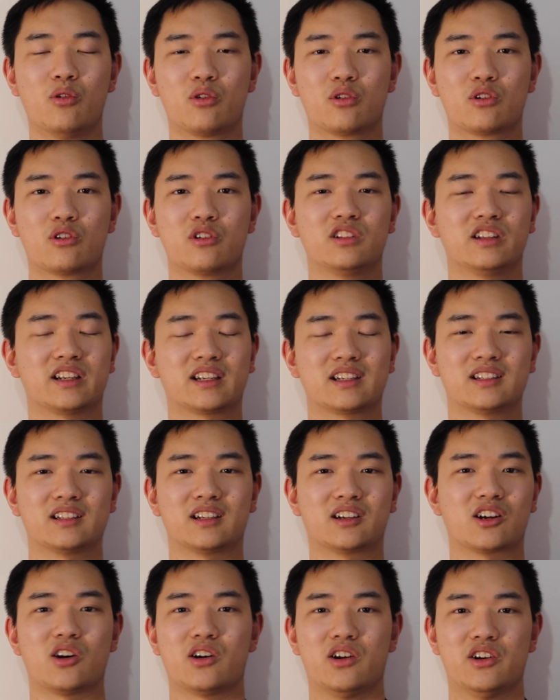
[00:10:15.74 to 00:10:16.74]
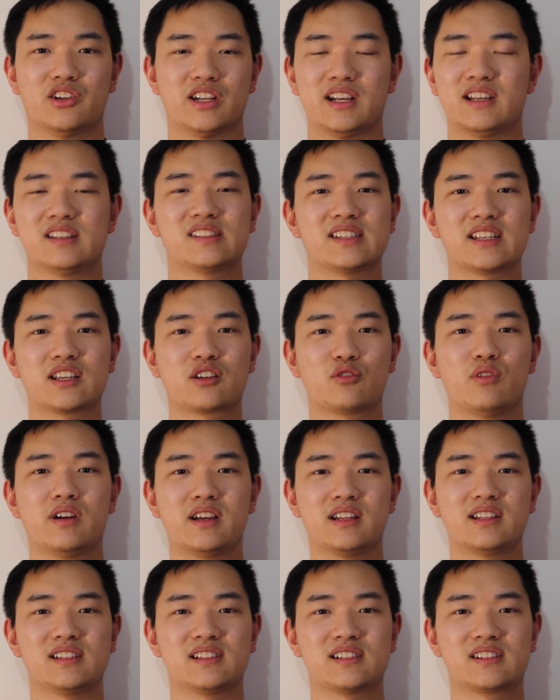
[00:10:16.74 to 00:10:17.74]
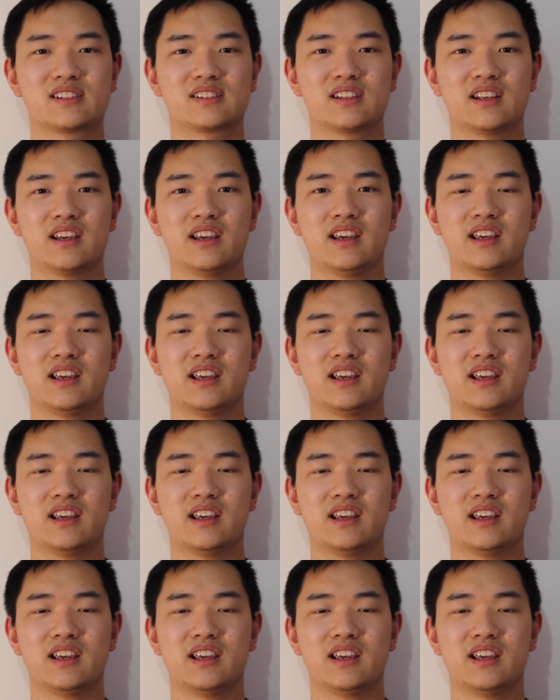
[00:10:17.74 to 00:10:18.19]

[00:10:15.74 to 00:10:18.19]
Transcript: or like a car chase sequence.